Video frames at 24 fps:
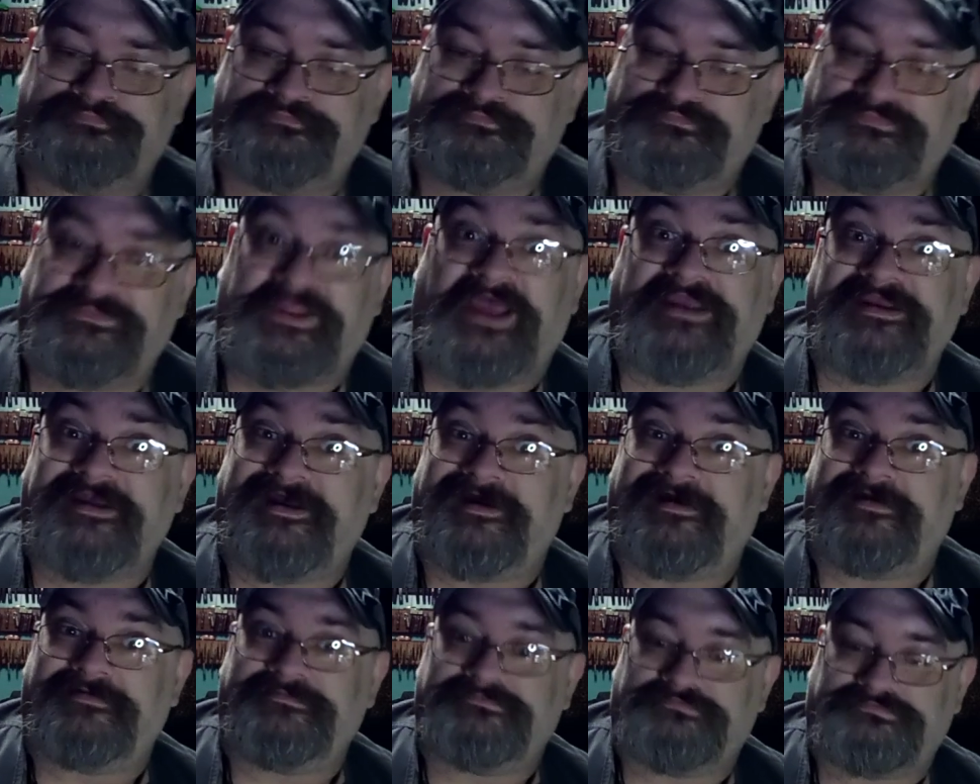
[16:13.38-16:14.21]
not yet.
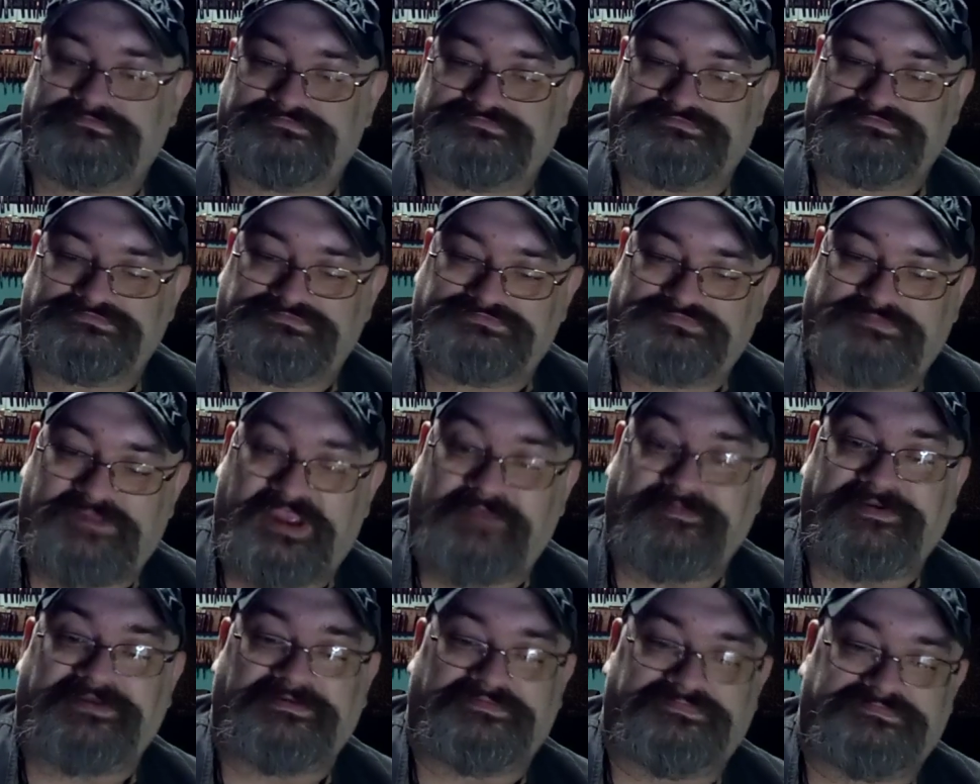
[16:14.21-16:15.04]

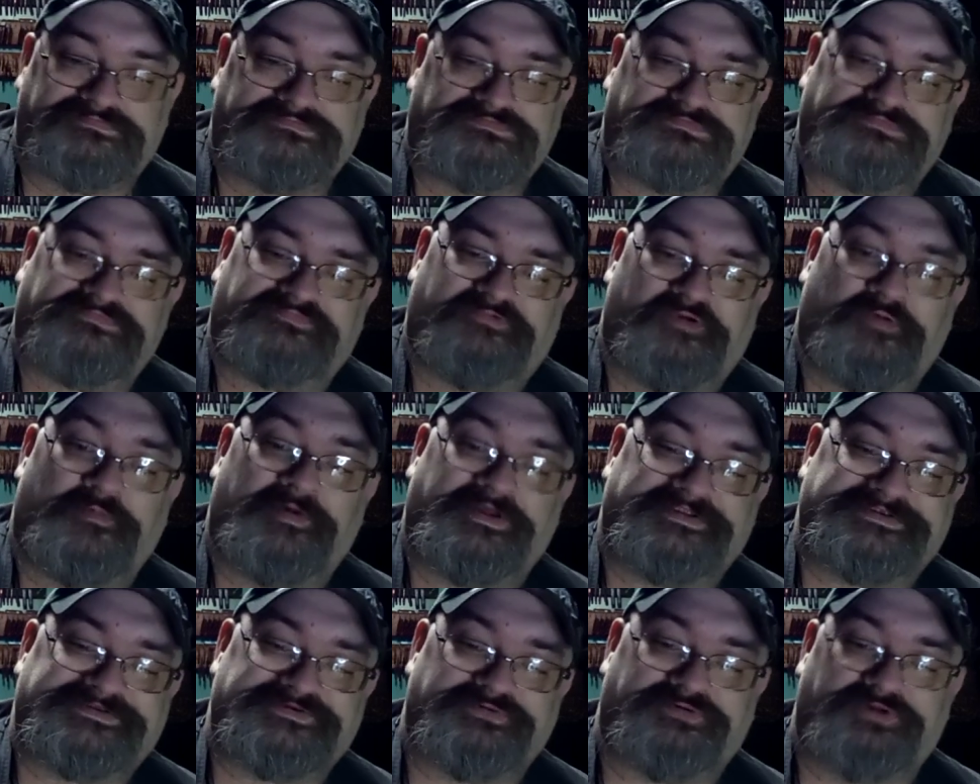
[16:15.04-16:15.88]
Maybe a few
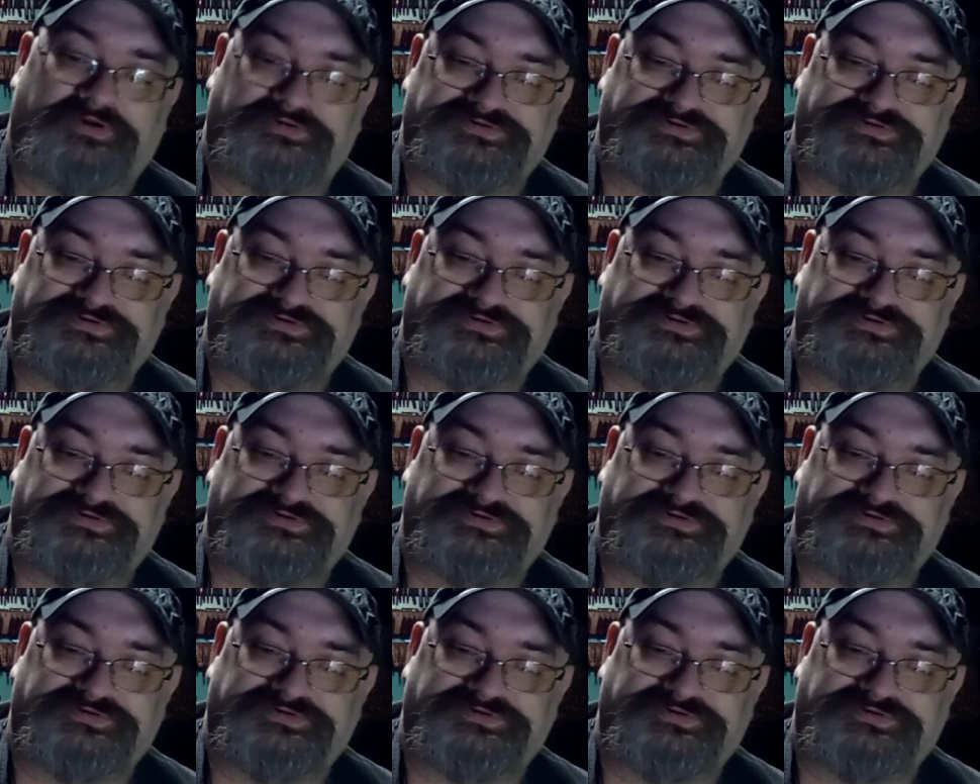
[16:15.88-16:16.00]
months soon.